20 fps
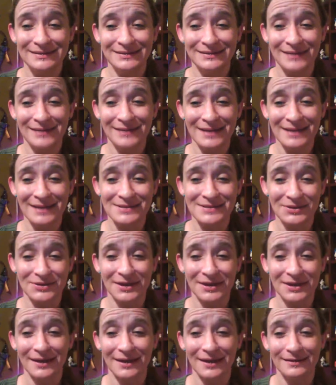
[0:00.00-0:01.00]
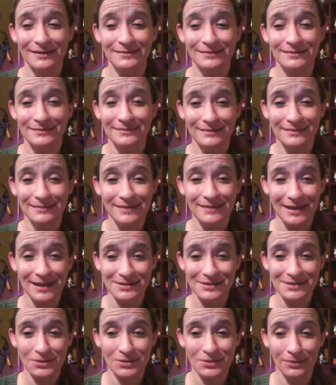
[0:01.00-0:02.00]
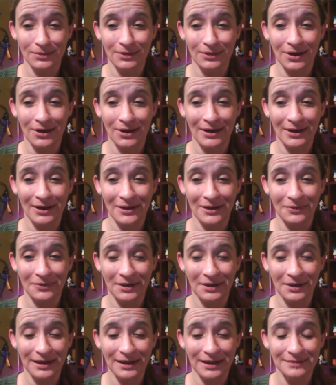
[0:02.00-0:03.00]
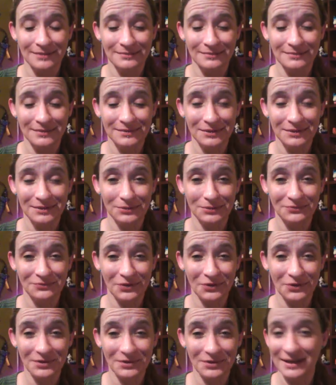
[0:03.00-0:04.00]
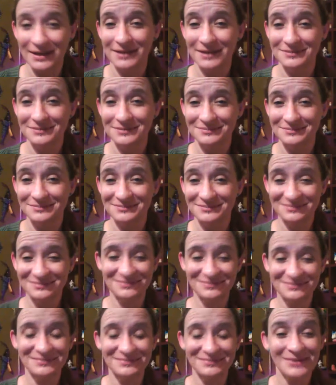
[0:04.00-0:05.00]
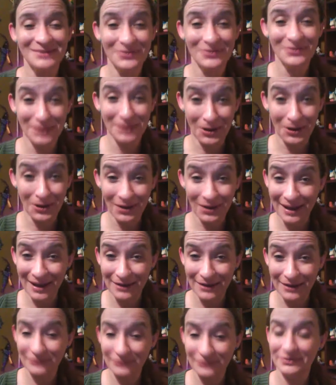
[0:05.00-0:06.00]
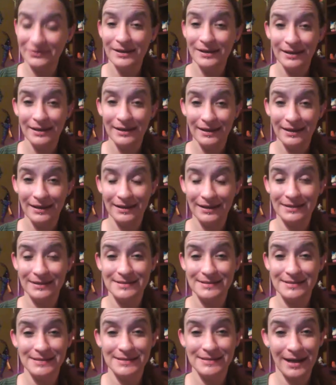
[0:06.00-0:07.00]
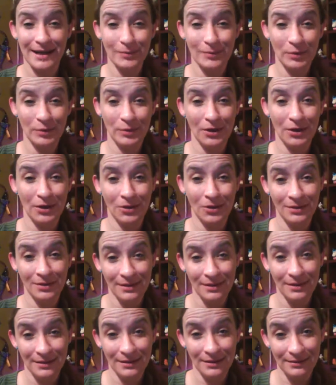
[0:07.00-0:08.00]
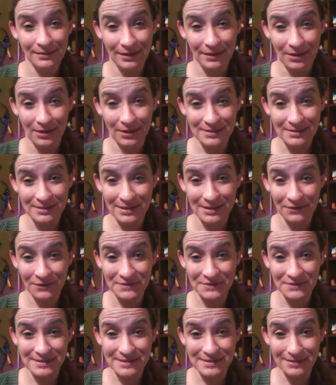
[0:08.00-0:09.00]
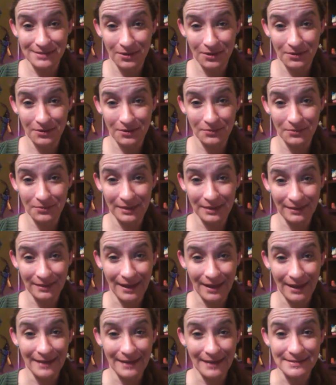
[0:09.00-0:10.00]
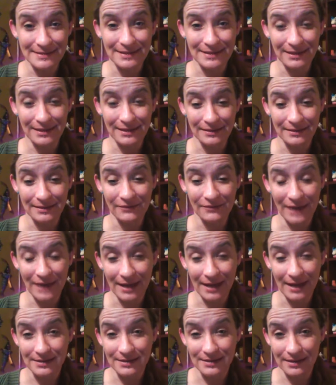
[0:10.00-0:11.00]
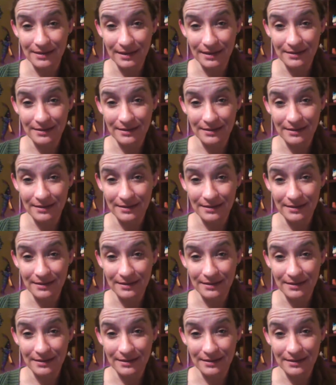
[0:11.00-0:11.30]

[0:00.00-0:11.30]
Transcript: that's good. Dance your little heart out, Ronnie. You earned it. We all have. And it's time we all let ourselves start realizing the fact that